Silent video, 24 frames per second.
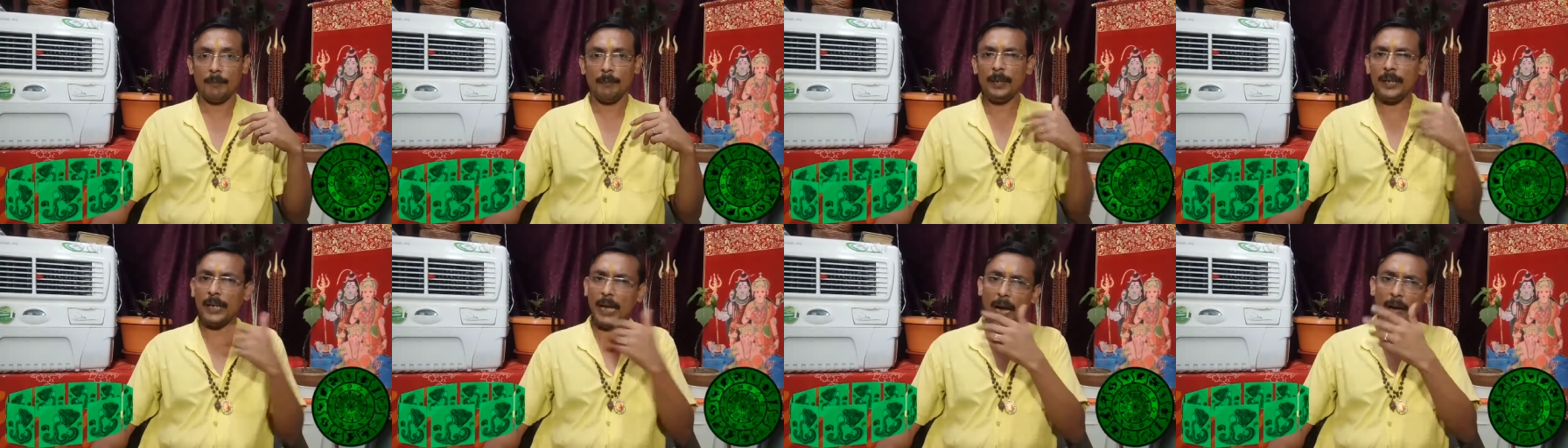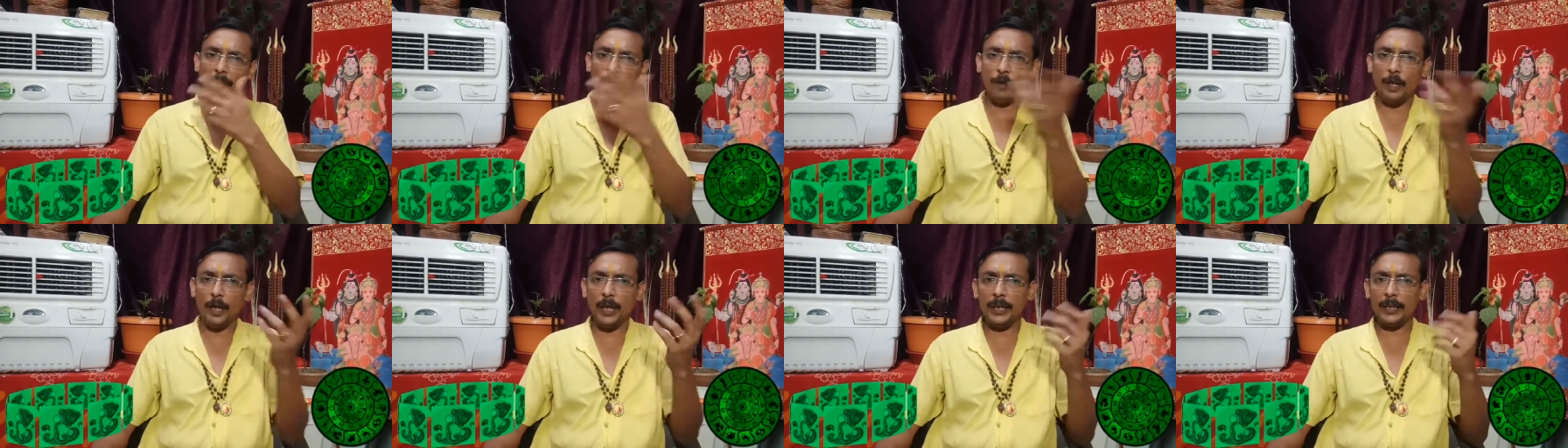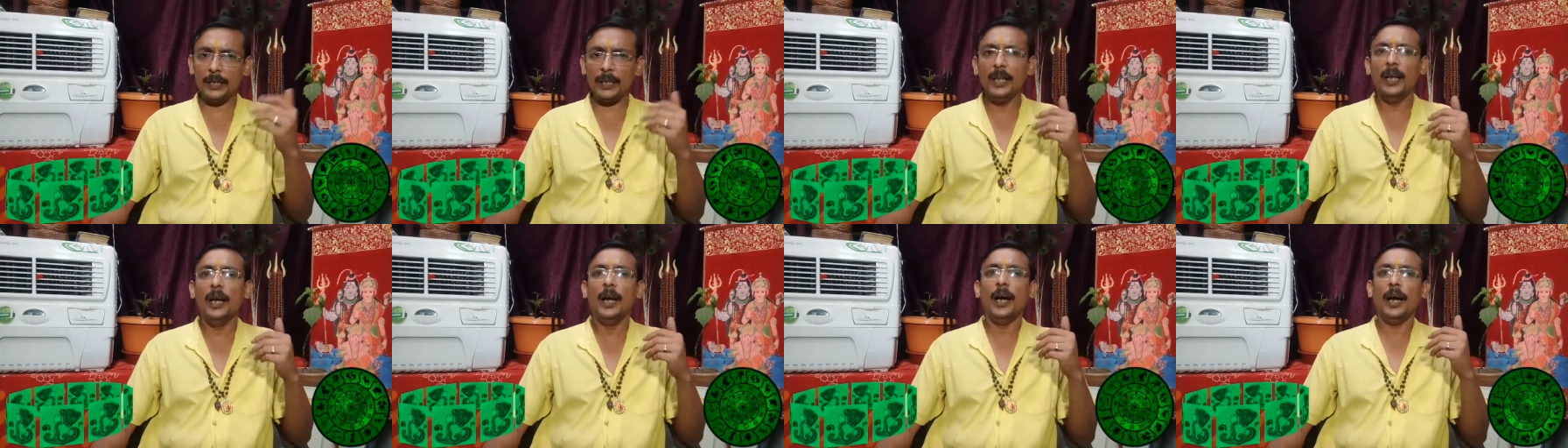But
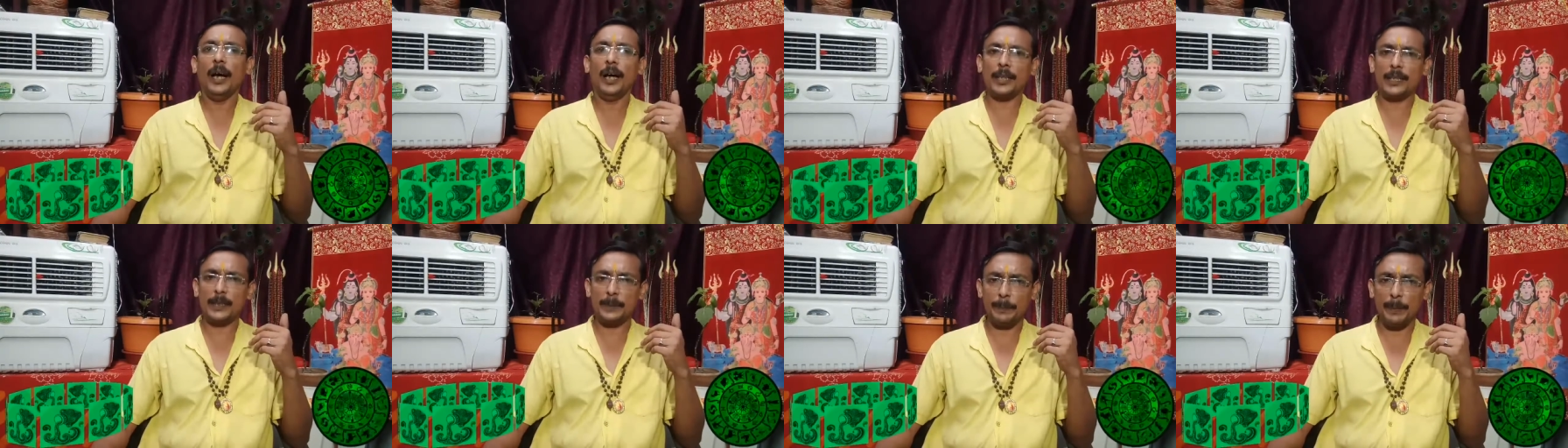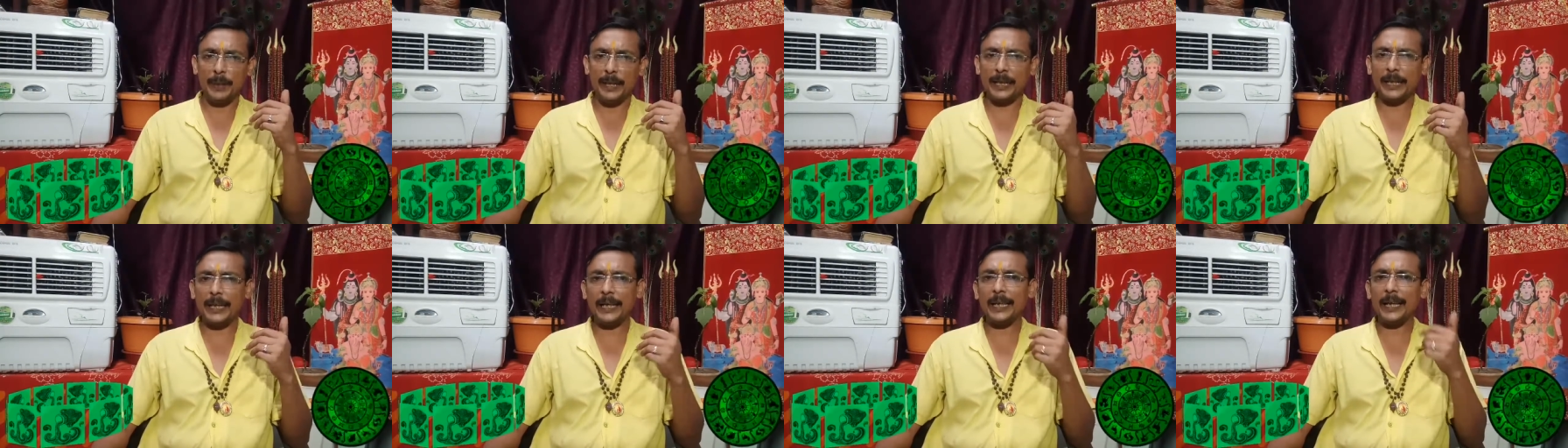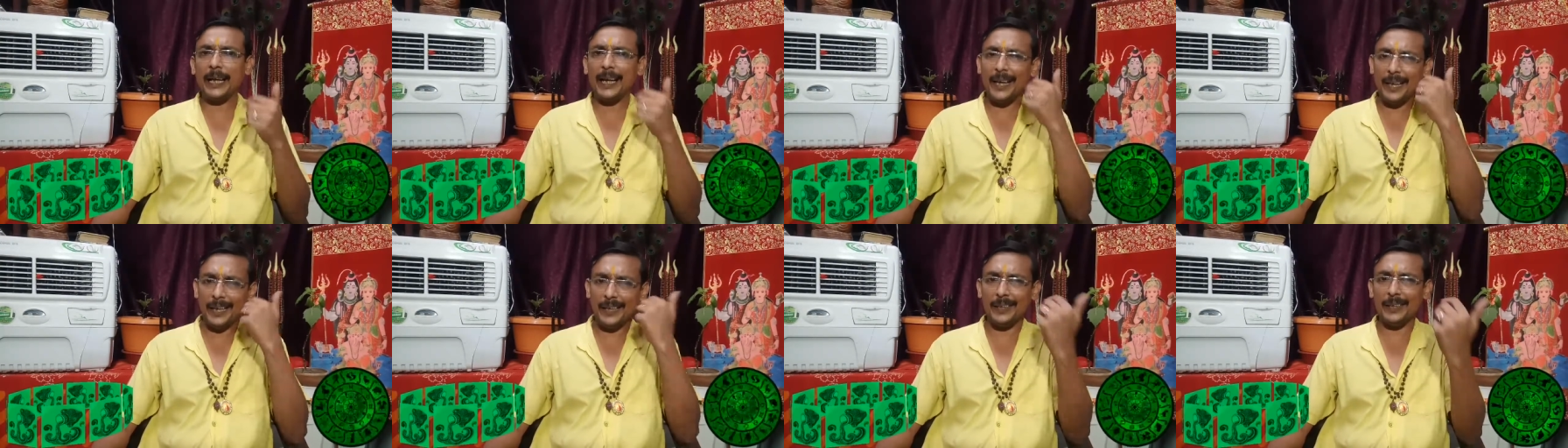avoid uh,
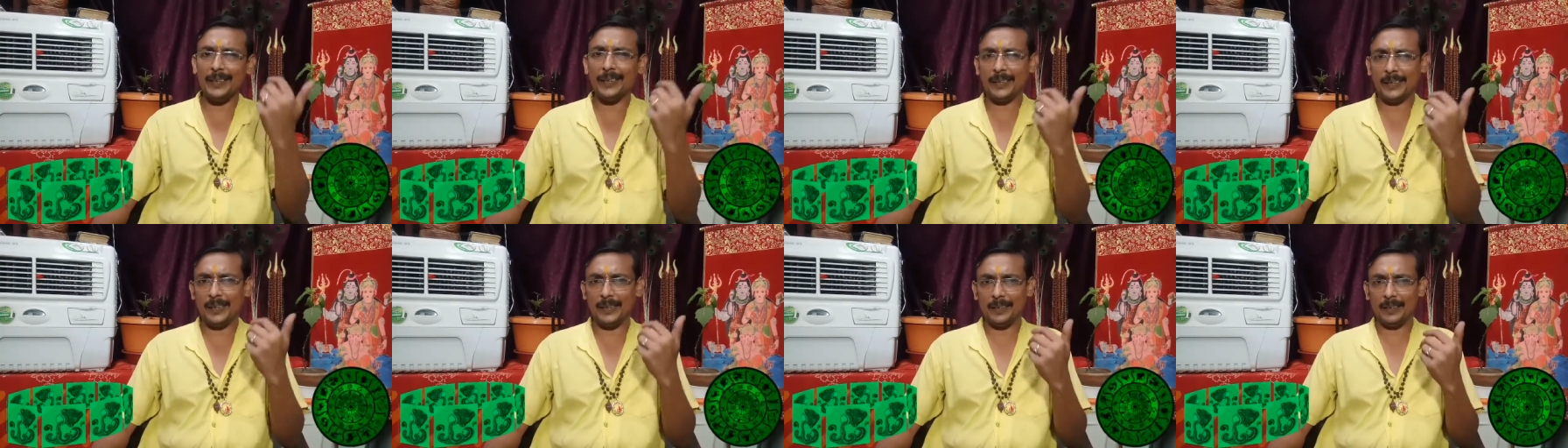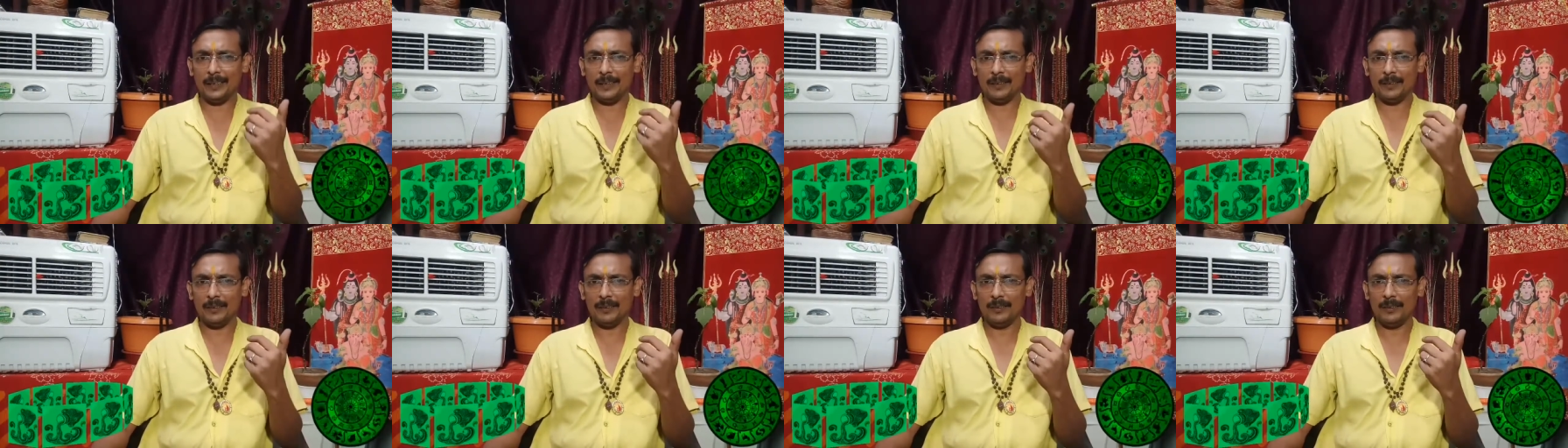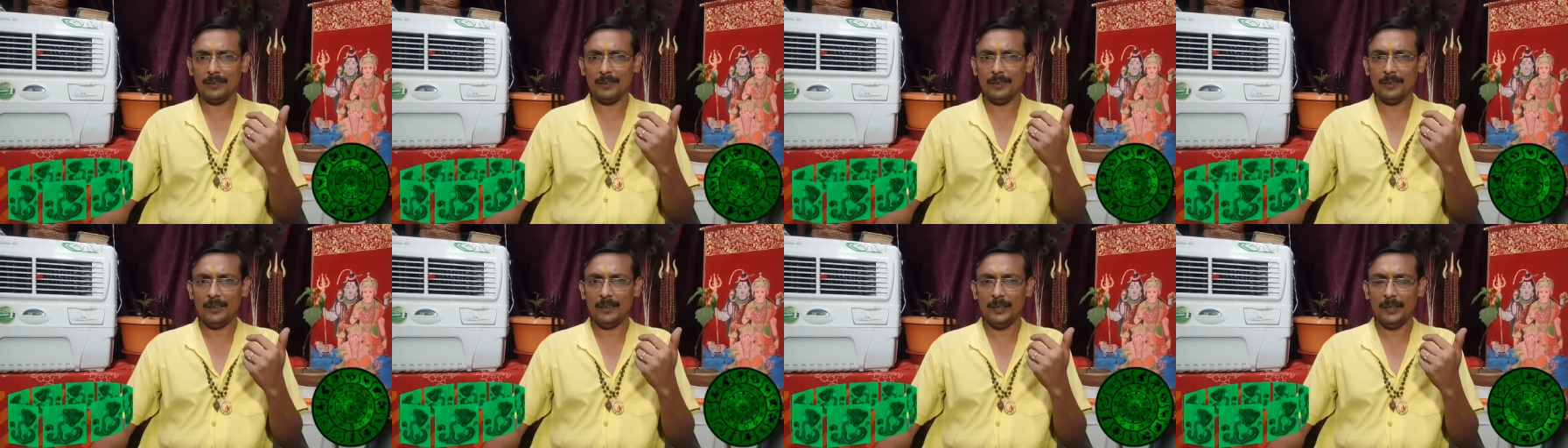speaking anything
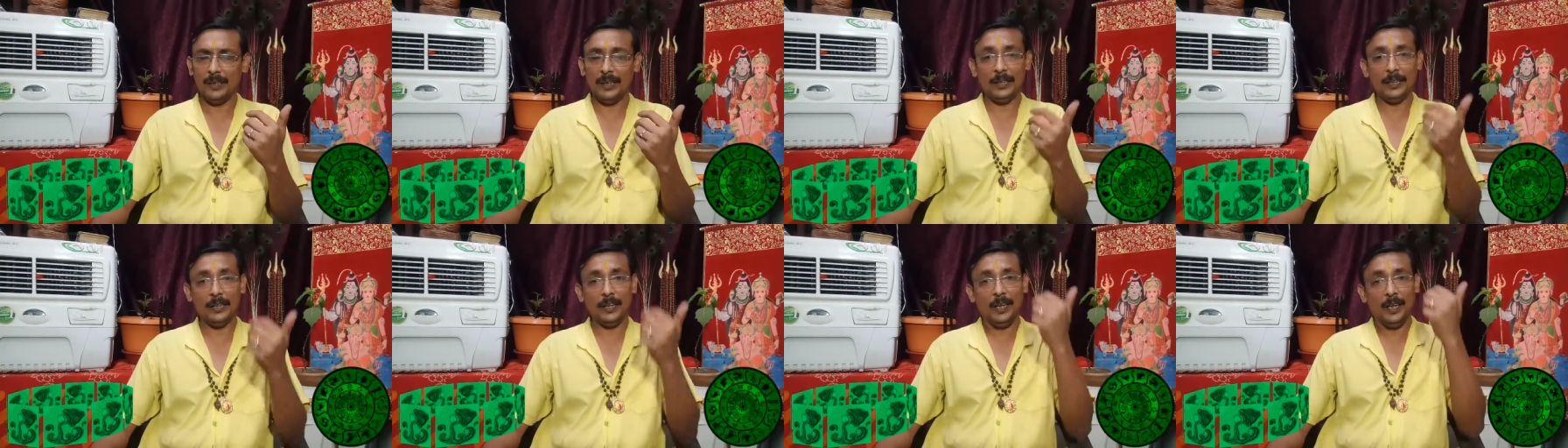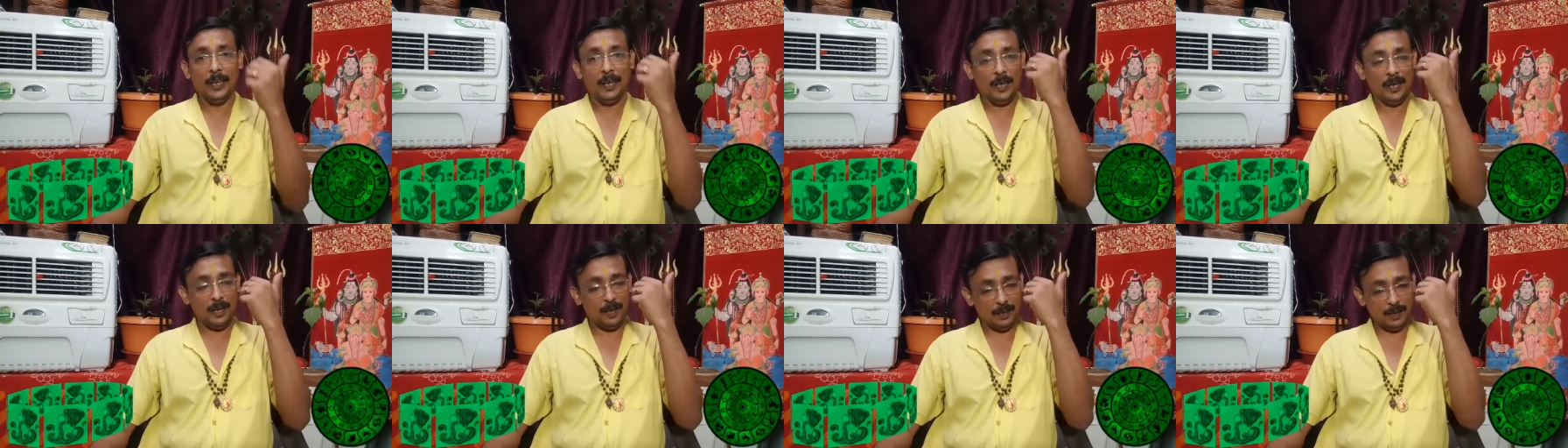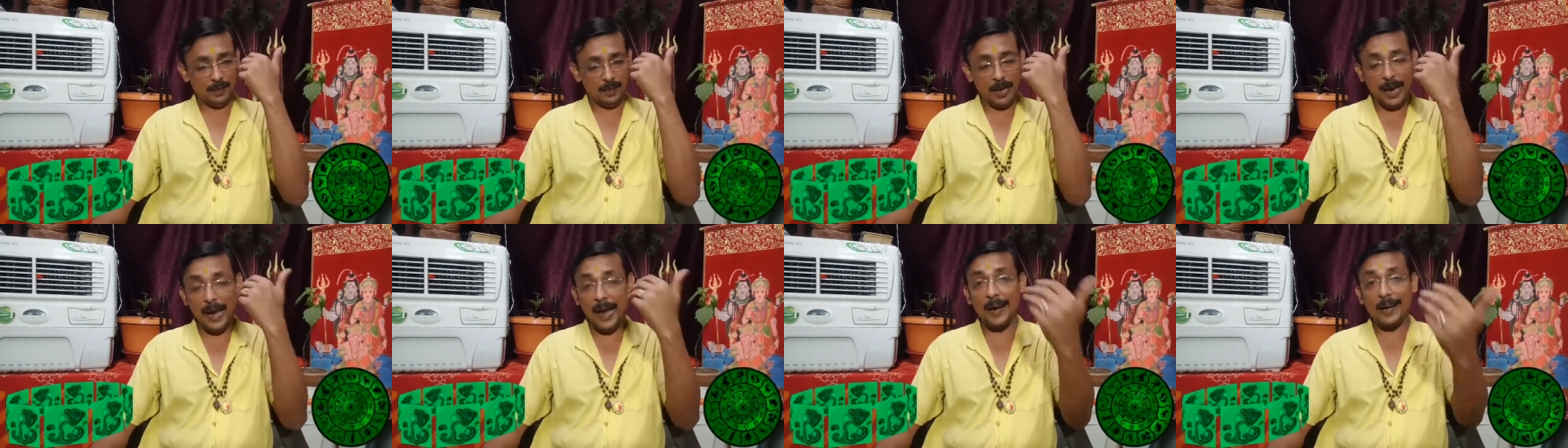in
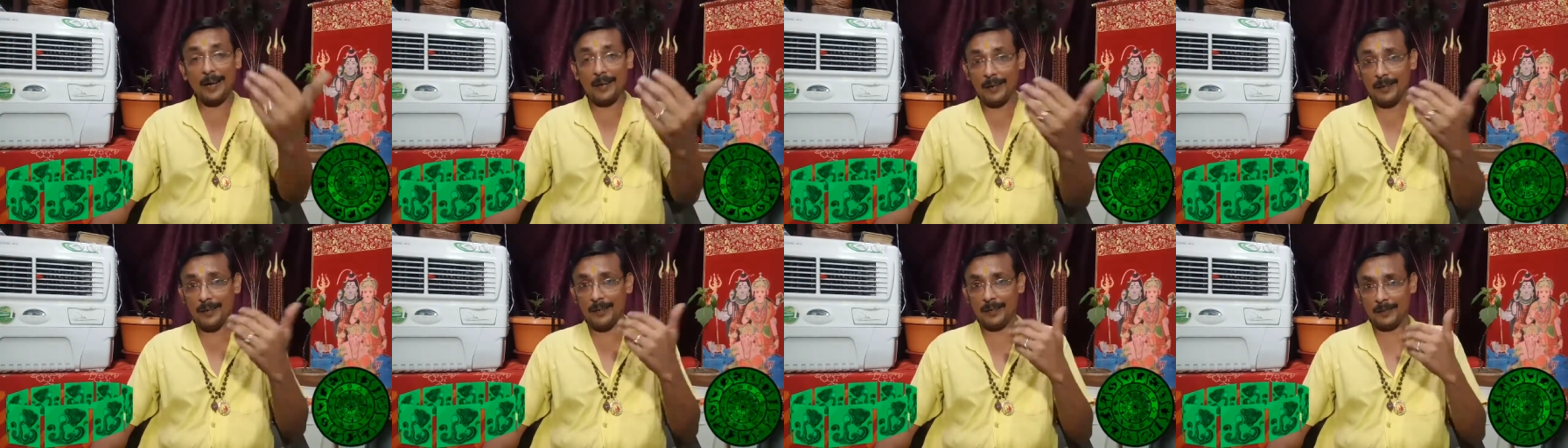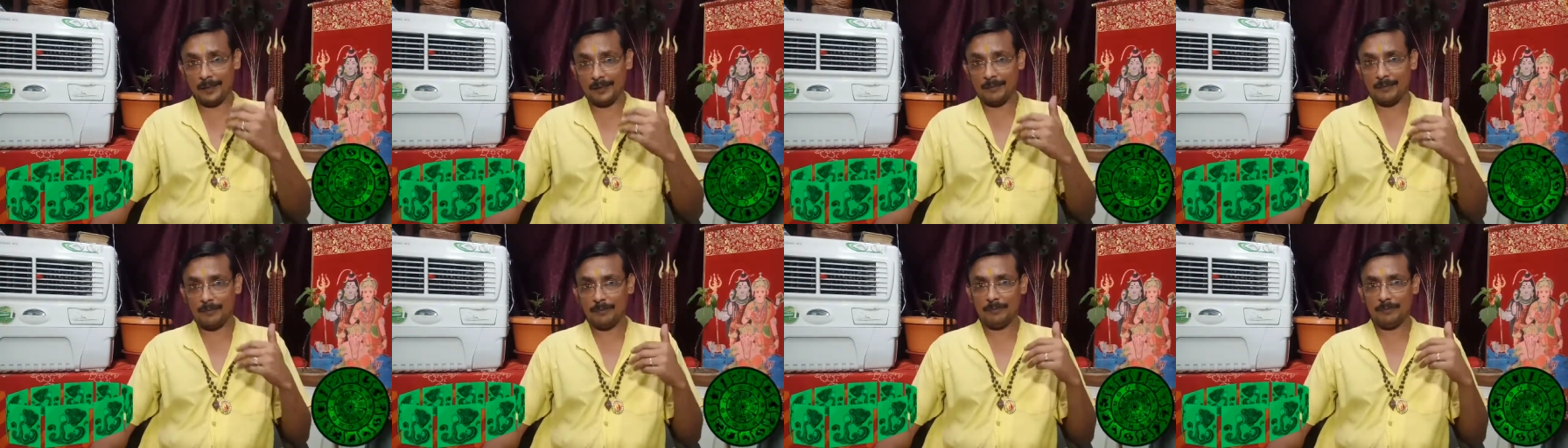uh, anger.